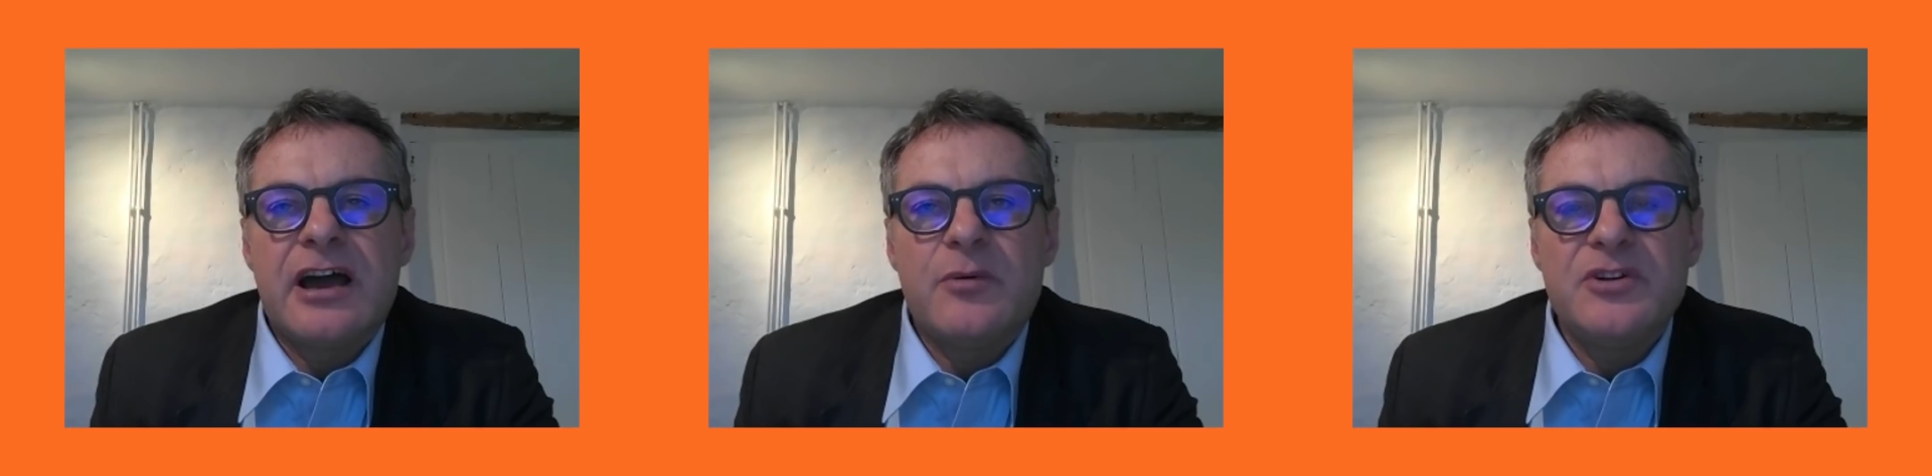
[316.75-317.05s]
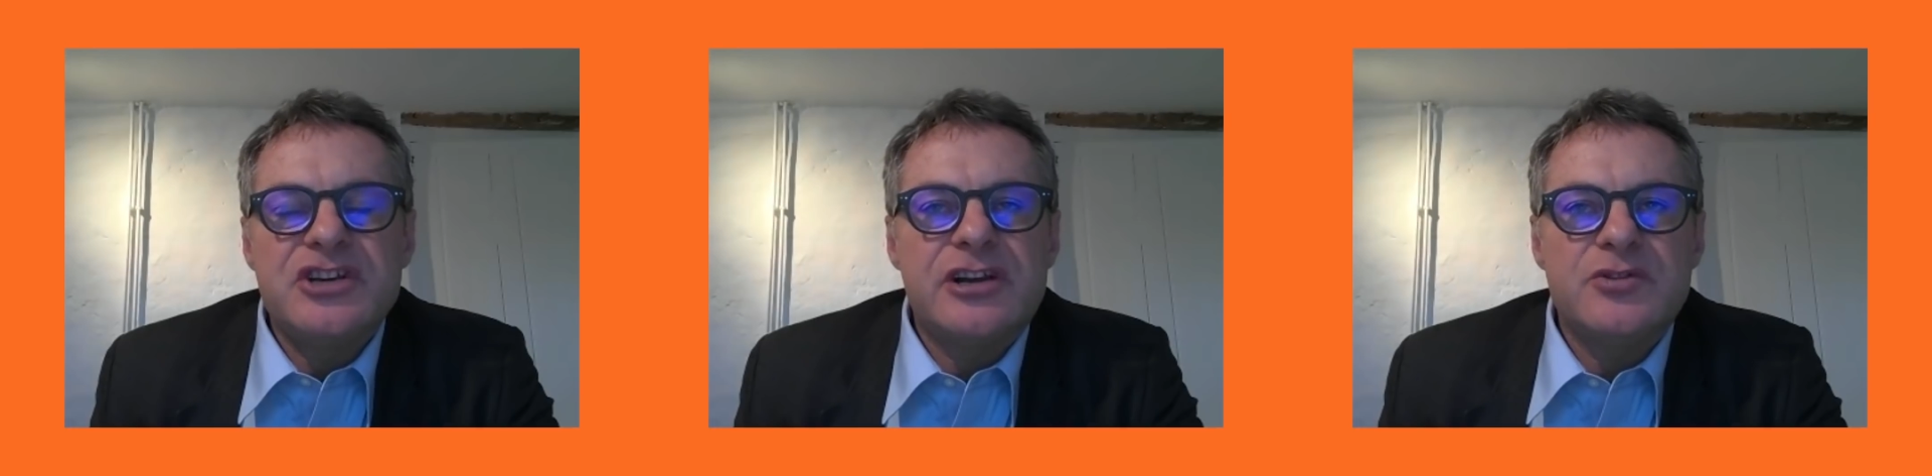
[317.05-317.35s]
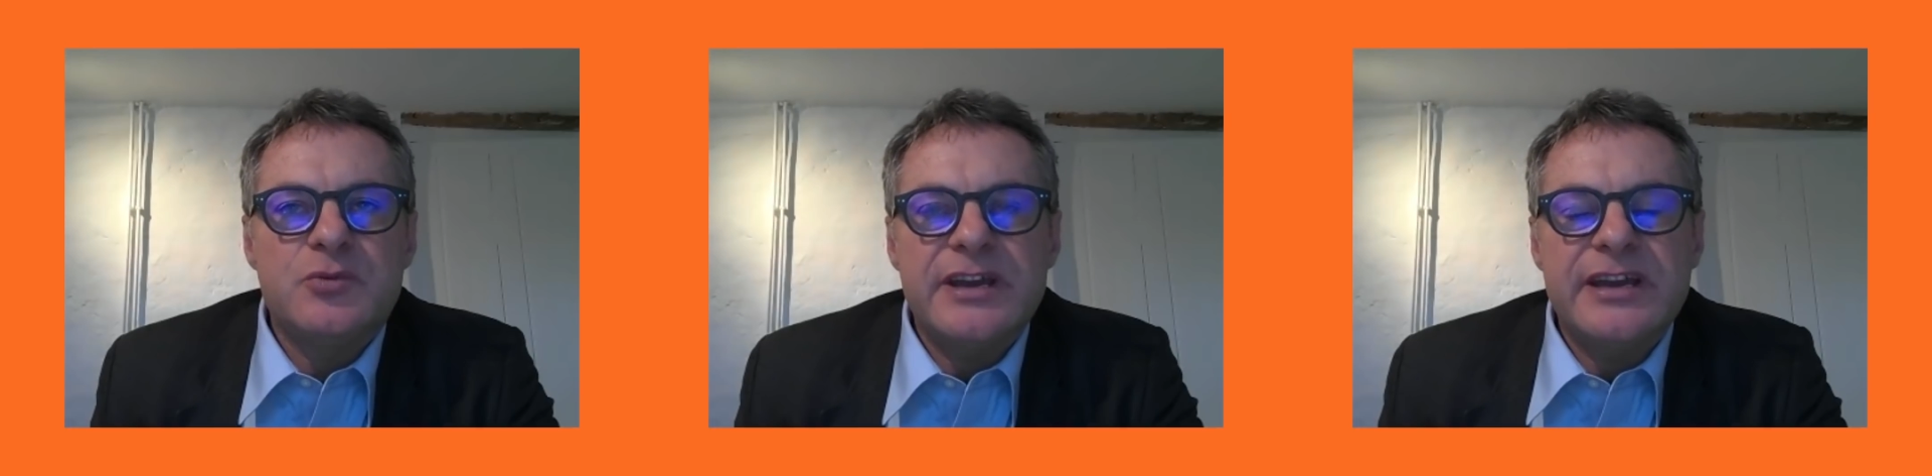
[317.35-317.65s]
which
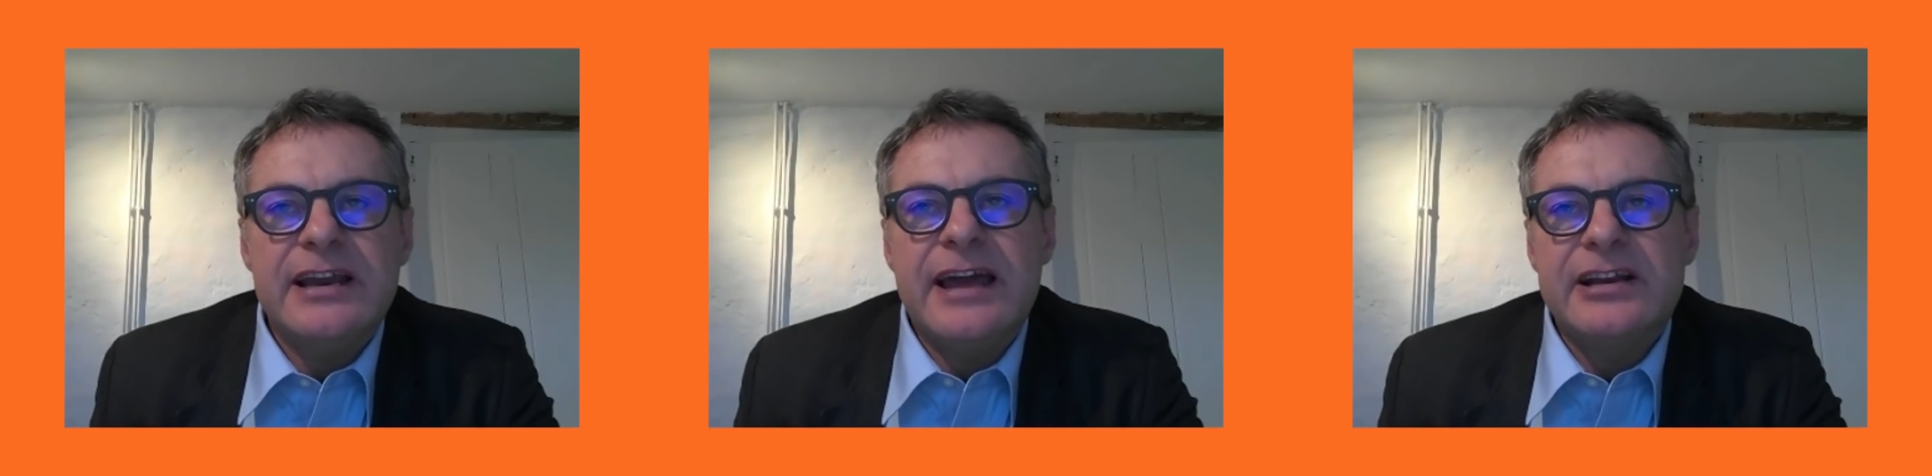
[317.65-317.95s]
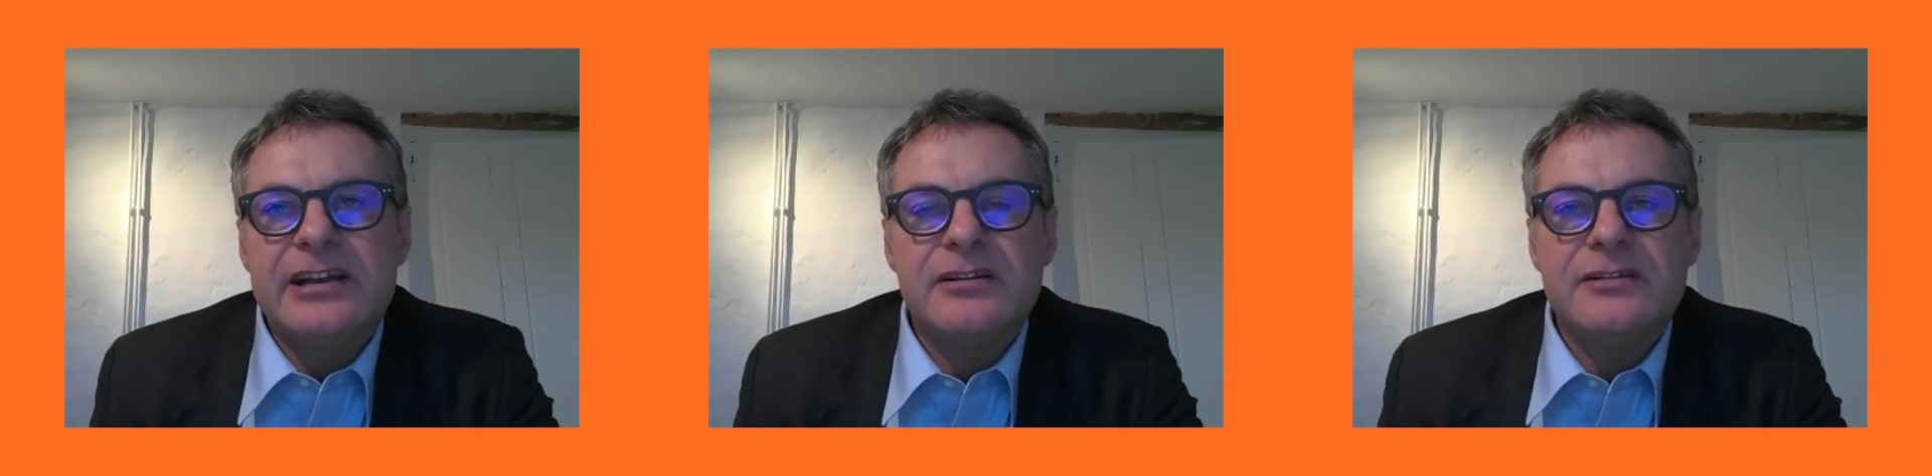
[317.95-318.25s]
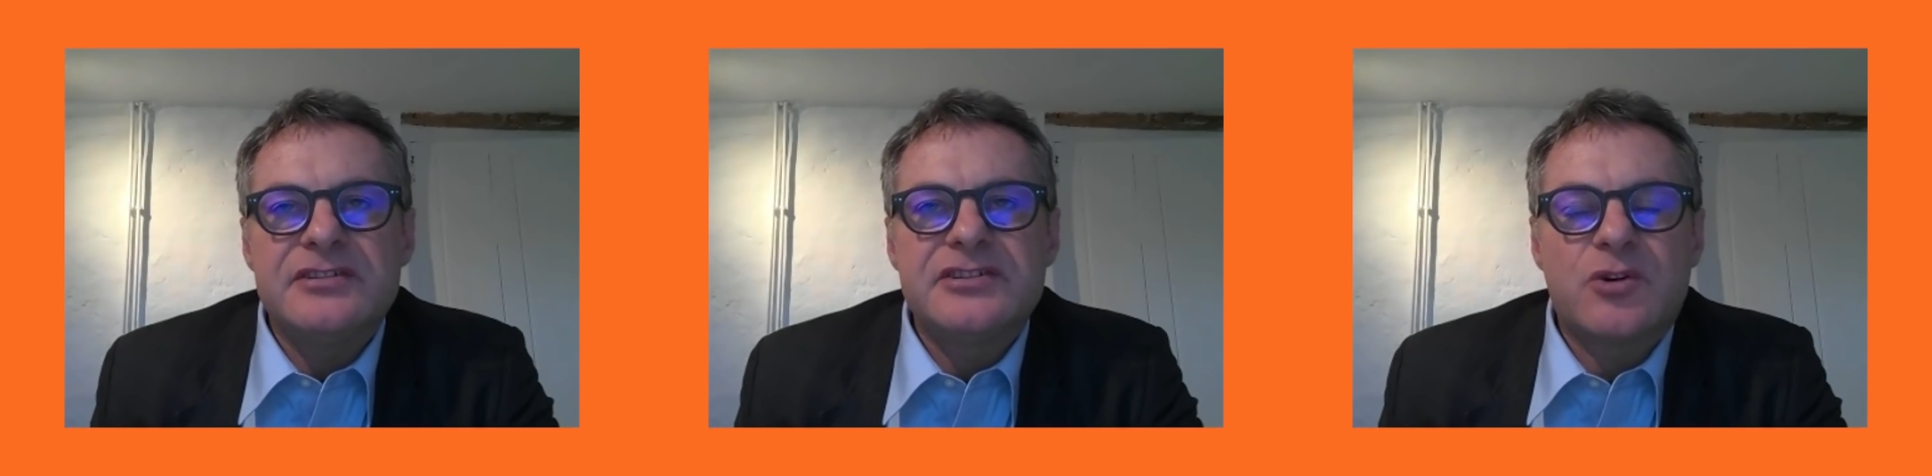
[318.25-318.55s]
includes wheat,
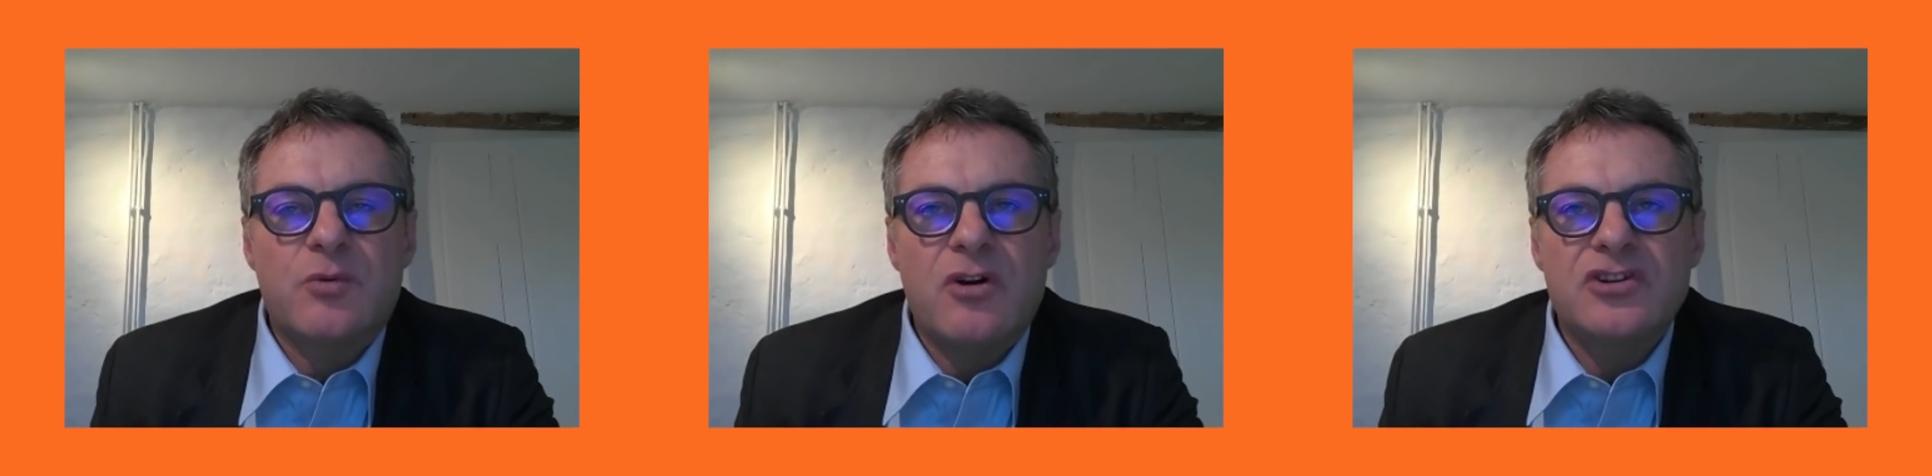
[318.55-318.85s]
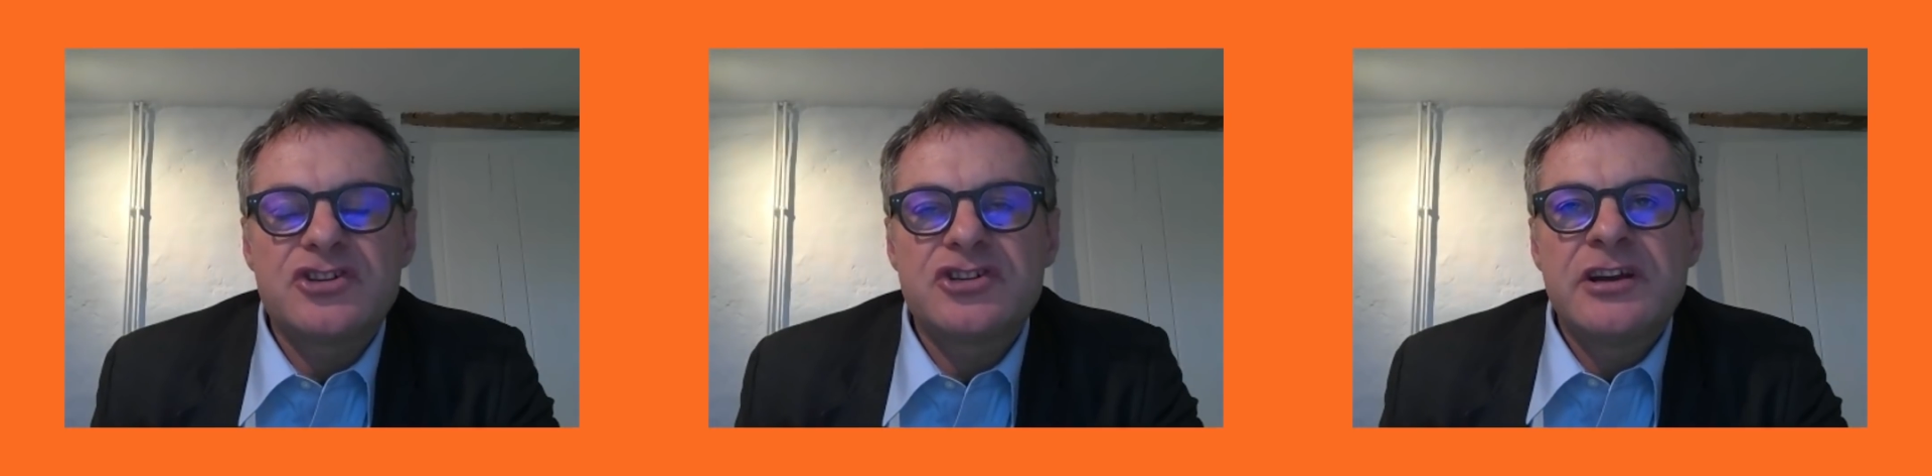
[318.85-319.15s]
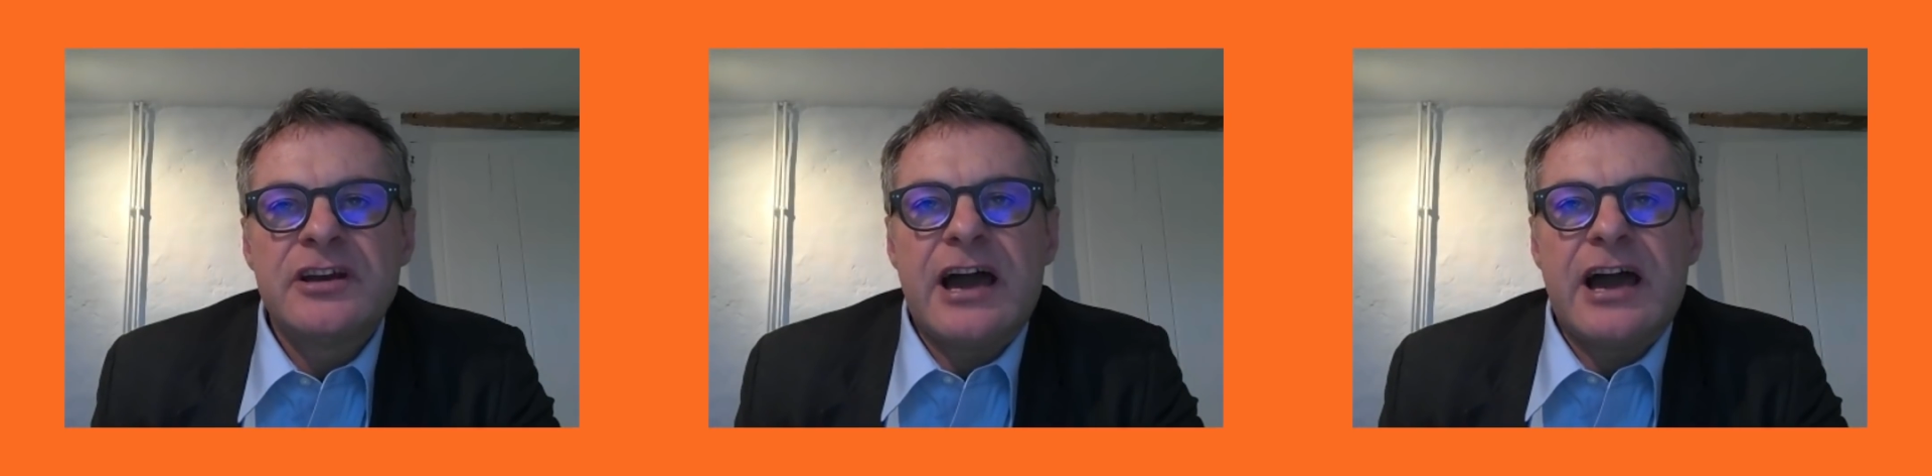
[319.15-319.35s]
lentils, squash,